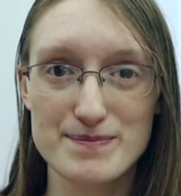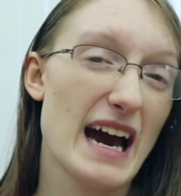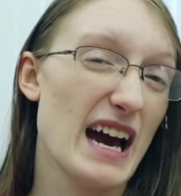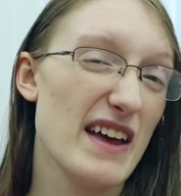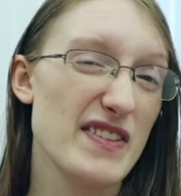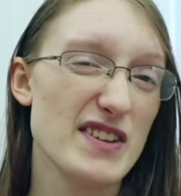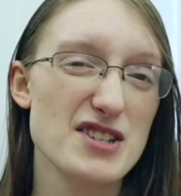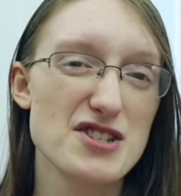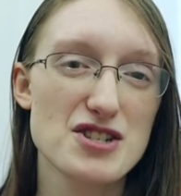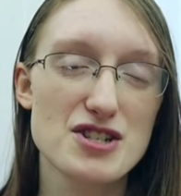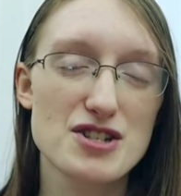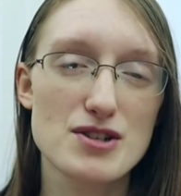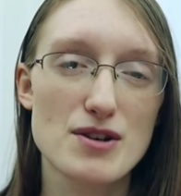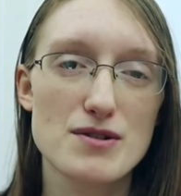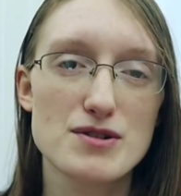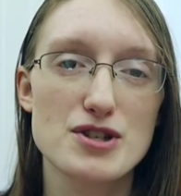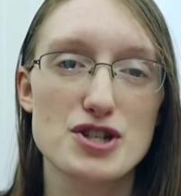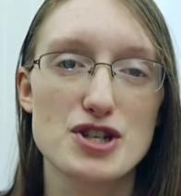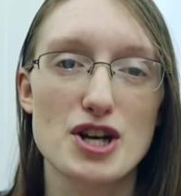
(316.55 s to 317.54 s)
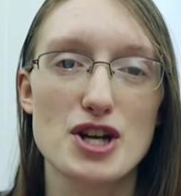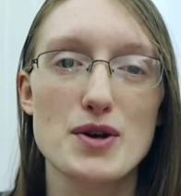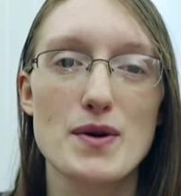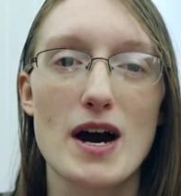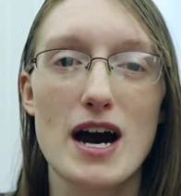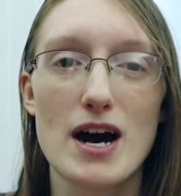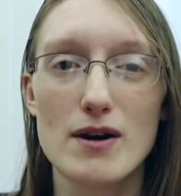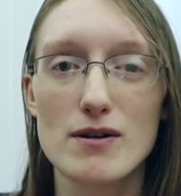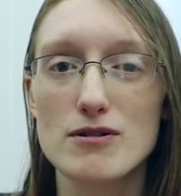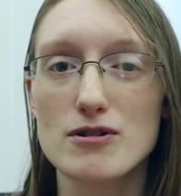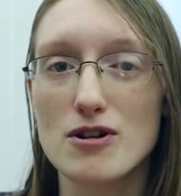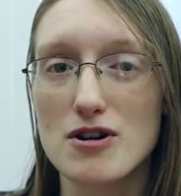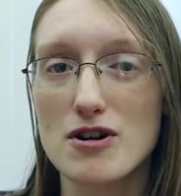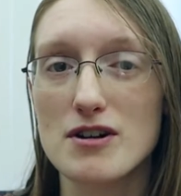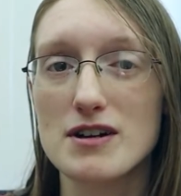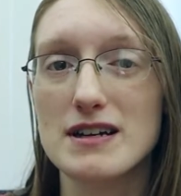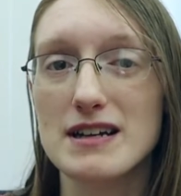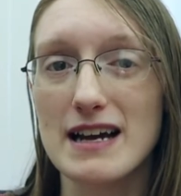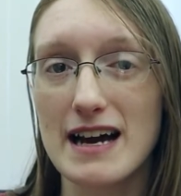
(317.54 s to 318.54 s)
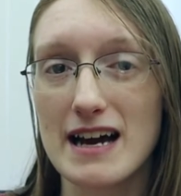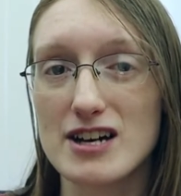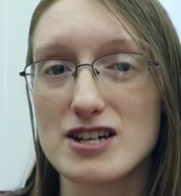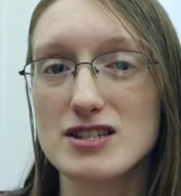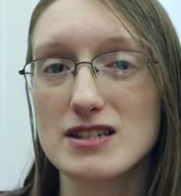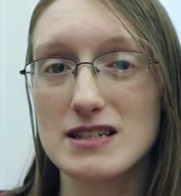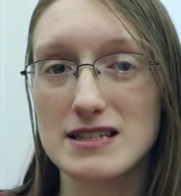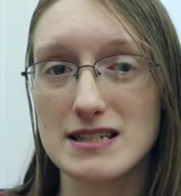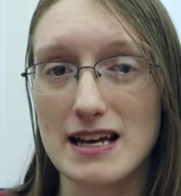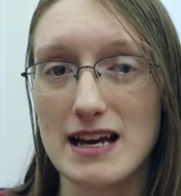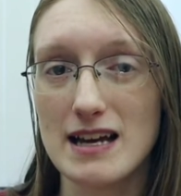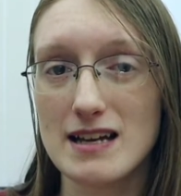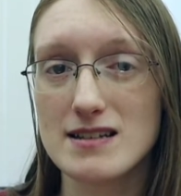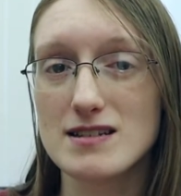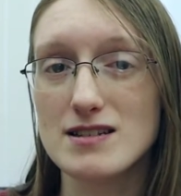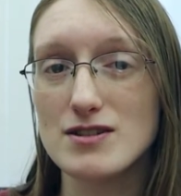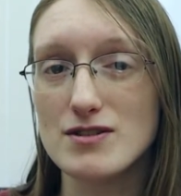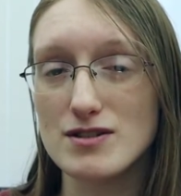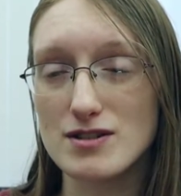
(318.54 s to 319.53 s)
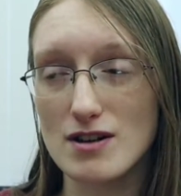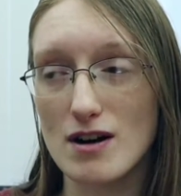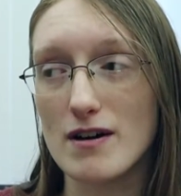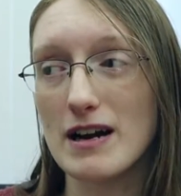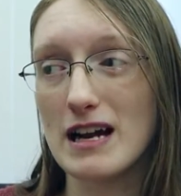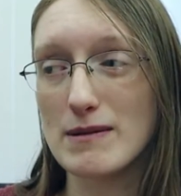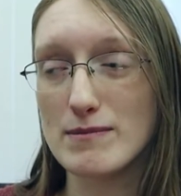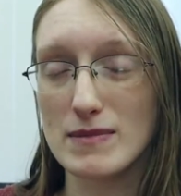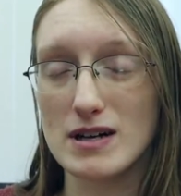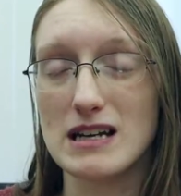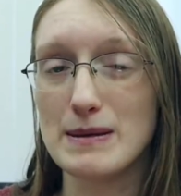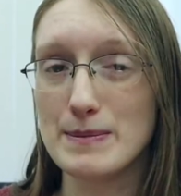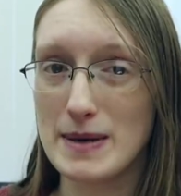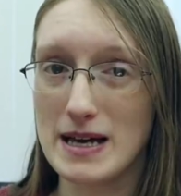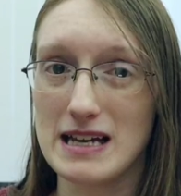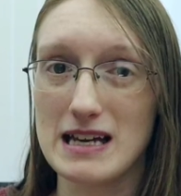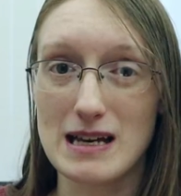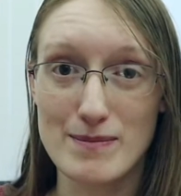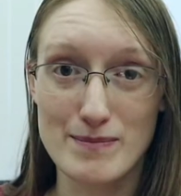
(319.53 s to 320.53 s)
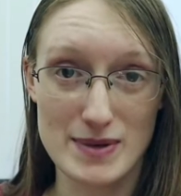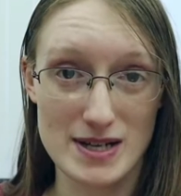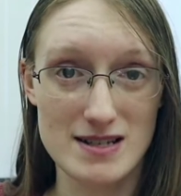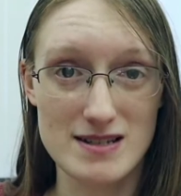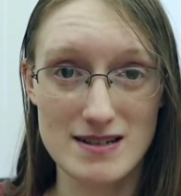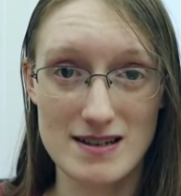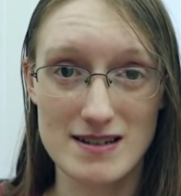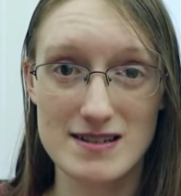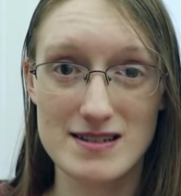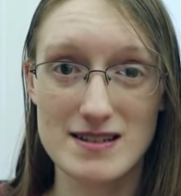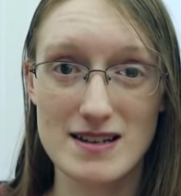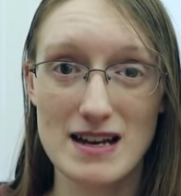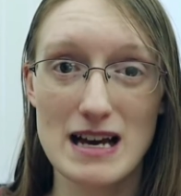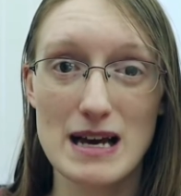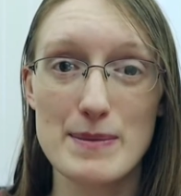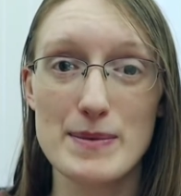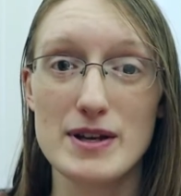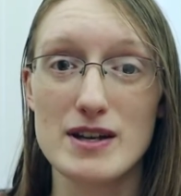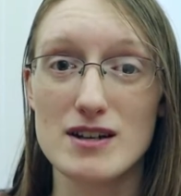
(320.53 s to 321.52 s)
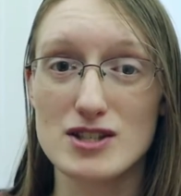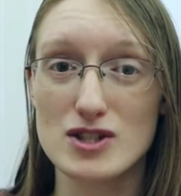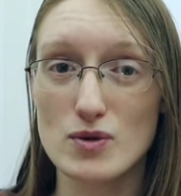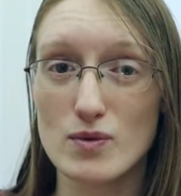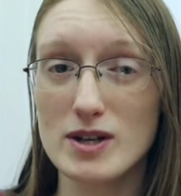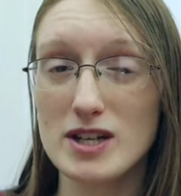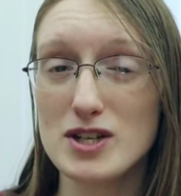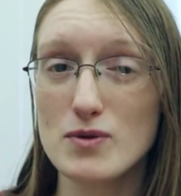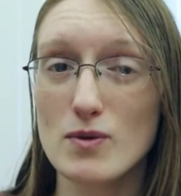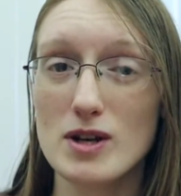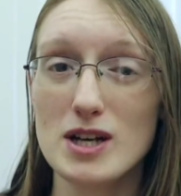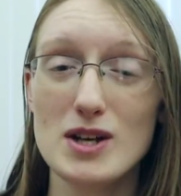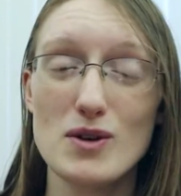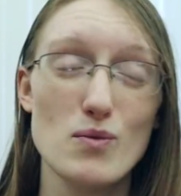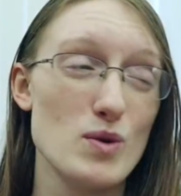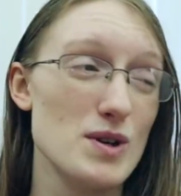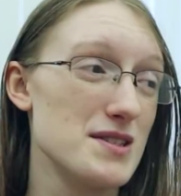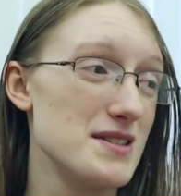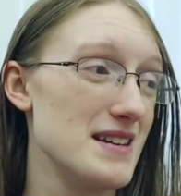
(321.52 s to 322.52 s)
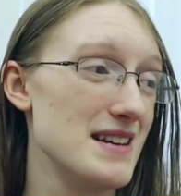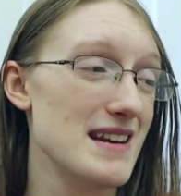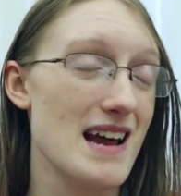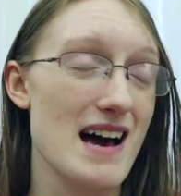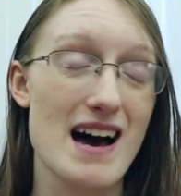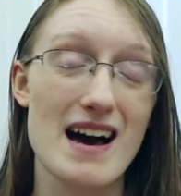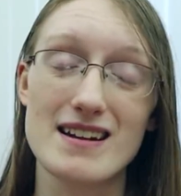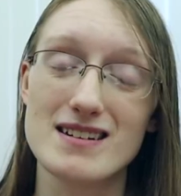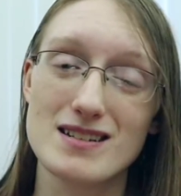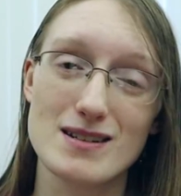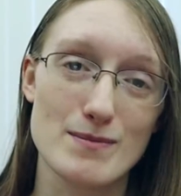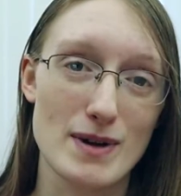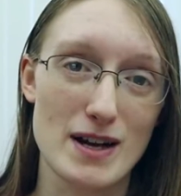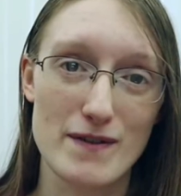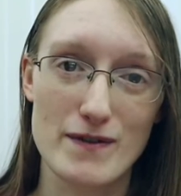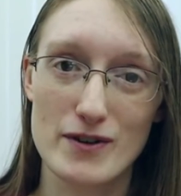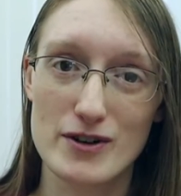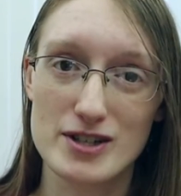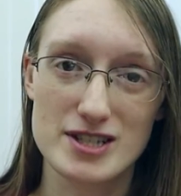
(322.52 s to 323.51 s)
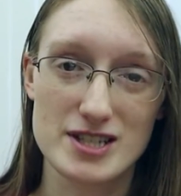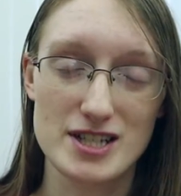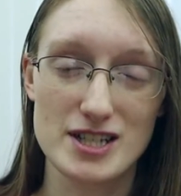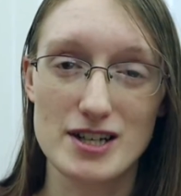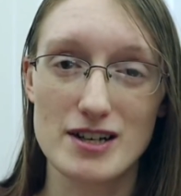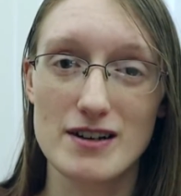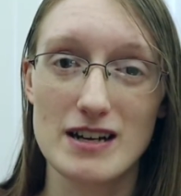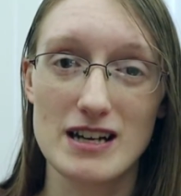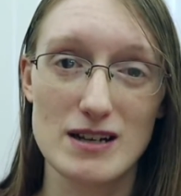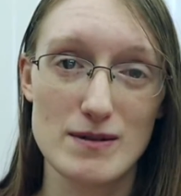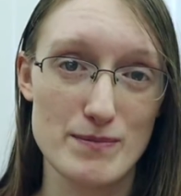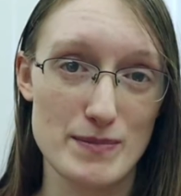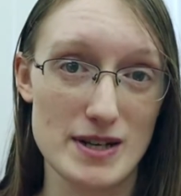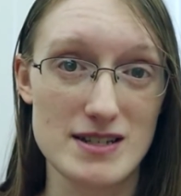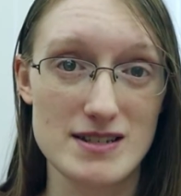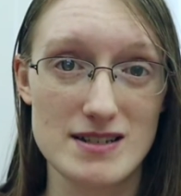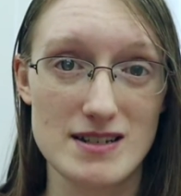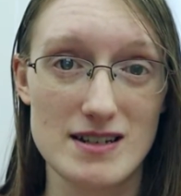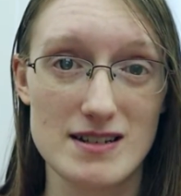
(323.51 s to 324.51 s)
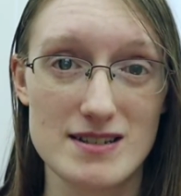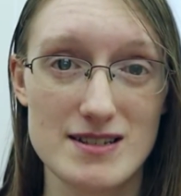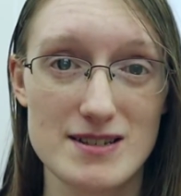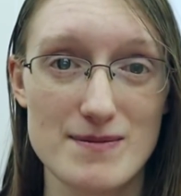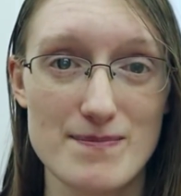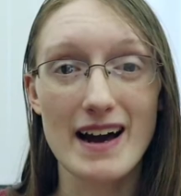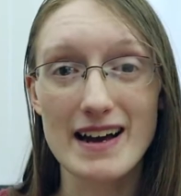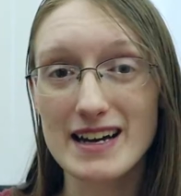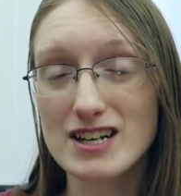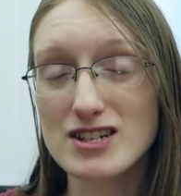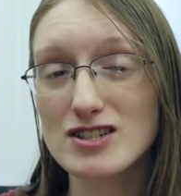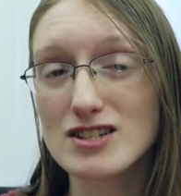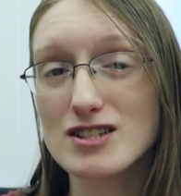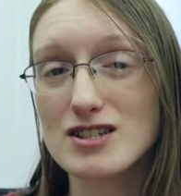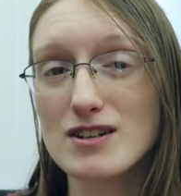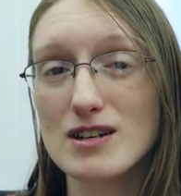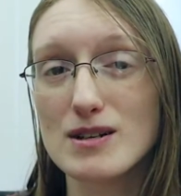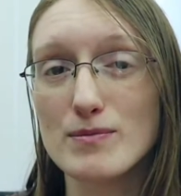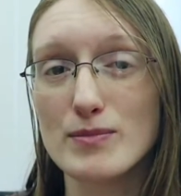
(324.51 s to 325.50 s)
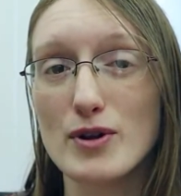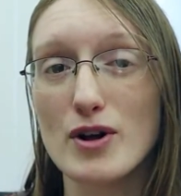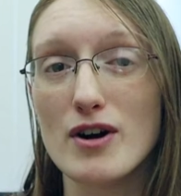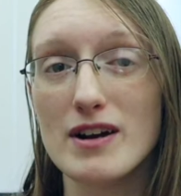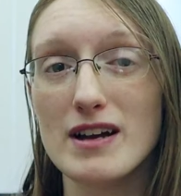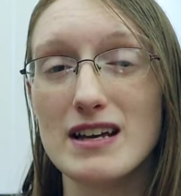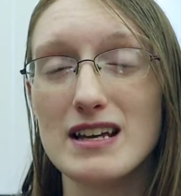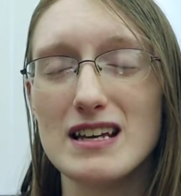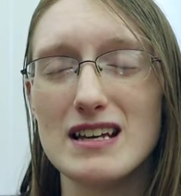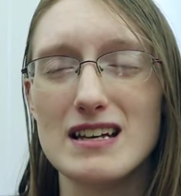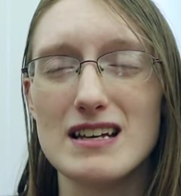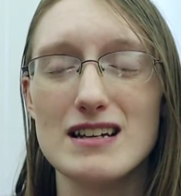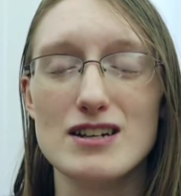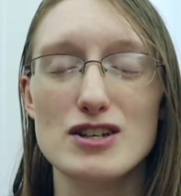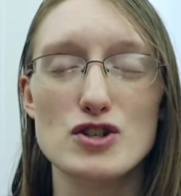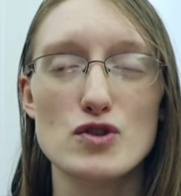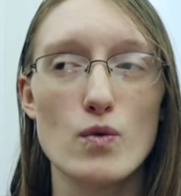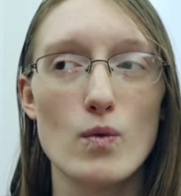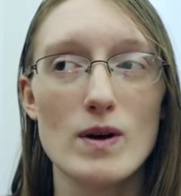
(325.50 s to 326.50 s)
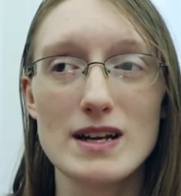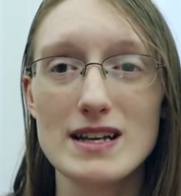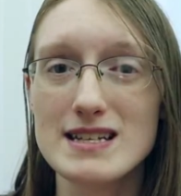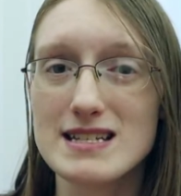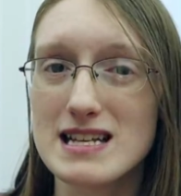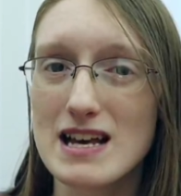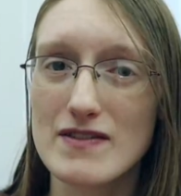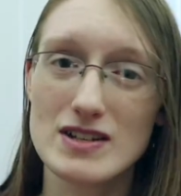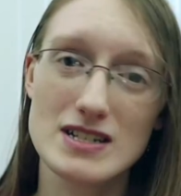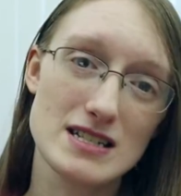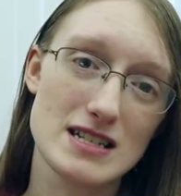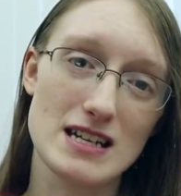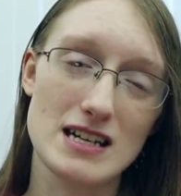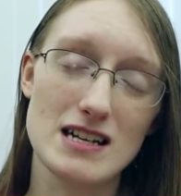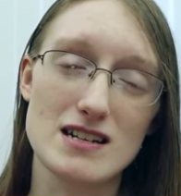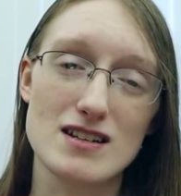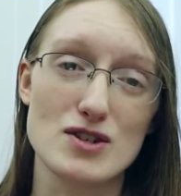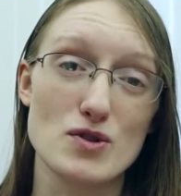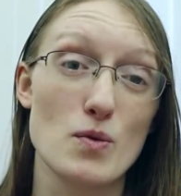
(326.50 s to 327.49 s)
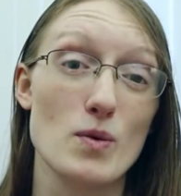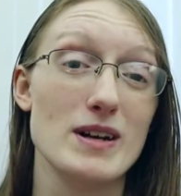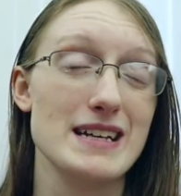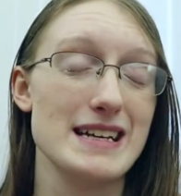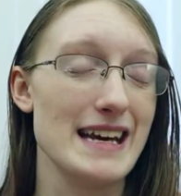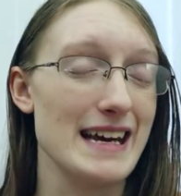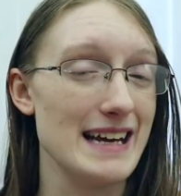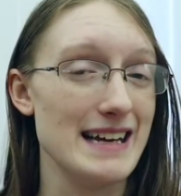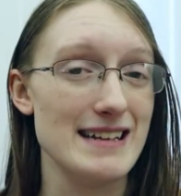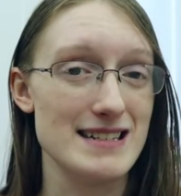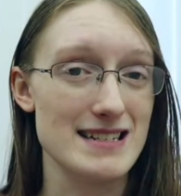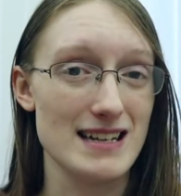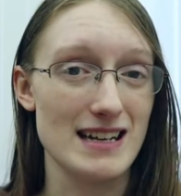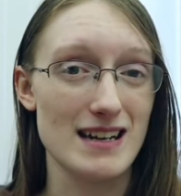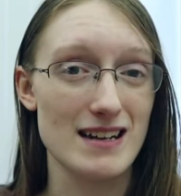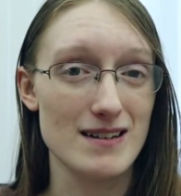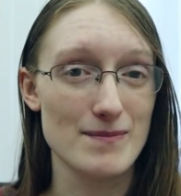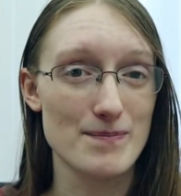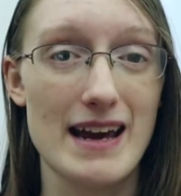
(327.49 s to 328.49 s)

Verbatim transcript: And this just goes to show you how long it actually takes to start a money making business because 2020 was not my first year in business. I actually started blogging in 2017 to 2018.